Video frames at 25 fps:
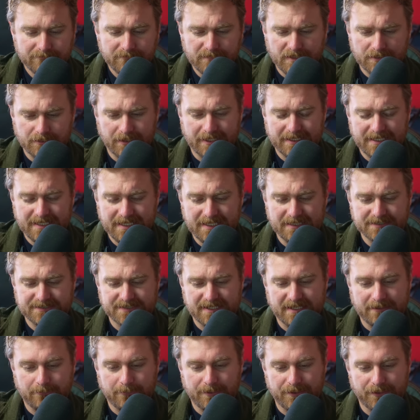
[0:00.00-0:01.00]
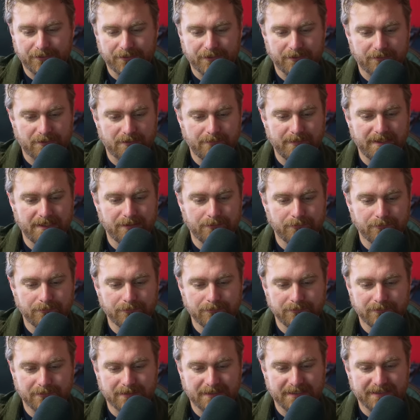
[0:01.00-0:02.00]
Like here saying we're not in Crimea or
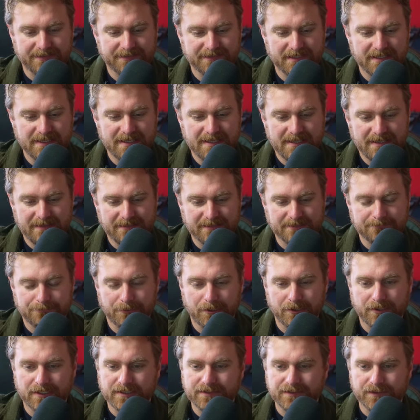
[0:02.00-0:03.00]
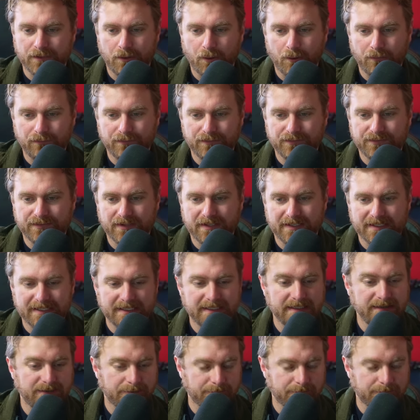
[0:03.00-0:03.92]
Lugansk. And this bloke is an officer in